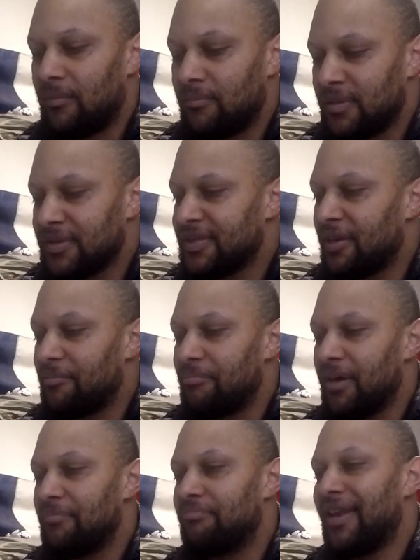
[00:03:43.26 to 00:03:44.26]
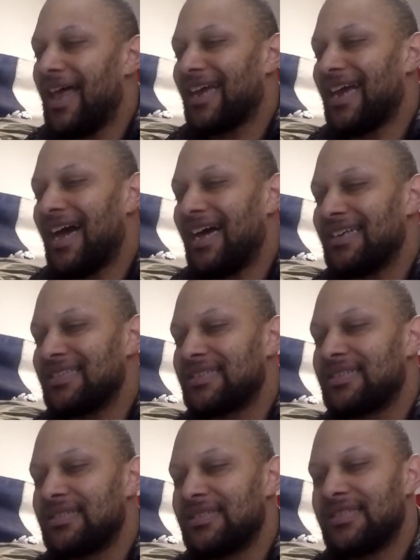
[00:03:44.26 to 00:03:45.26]
Some black
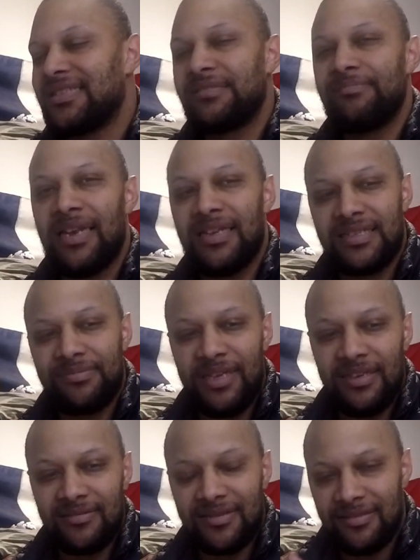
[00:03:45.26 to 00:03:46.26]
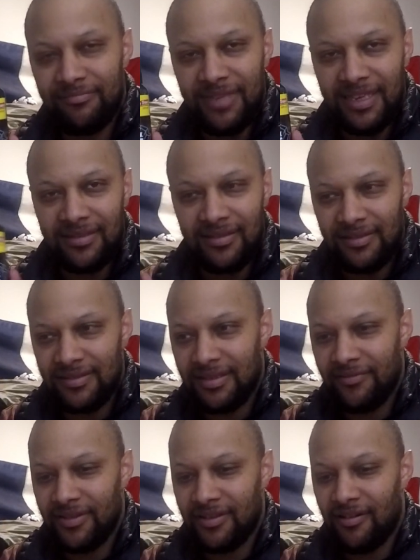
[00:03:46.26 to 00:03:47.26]
eyes smelly smells to make the
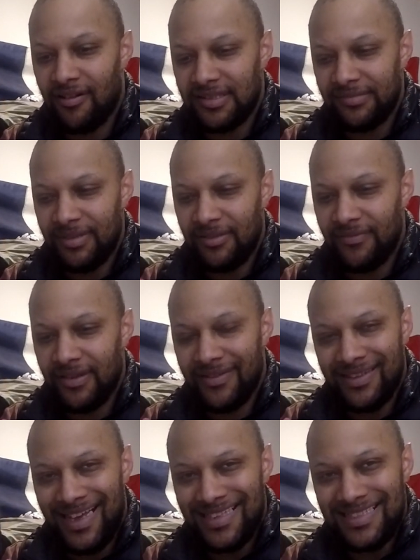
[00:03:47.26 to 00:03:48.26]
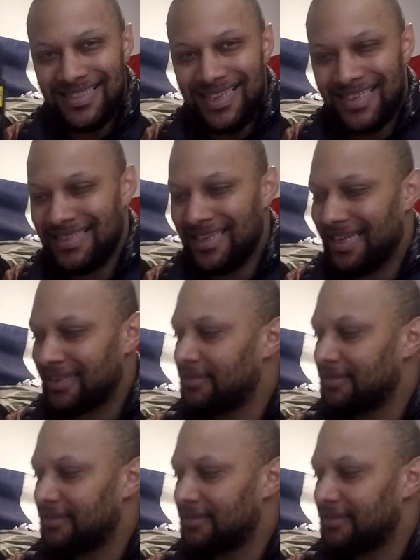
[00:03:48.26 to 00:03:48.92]
interior of the car smell very nice and sexy like.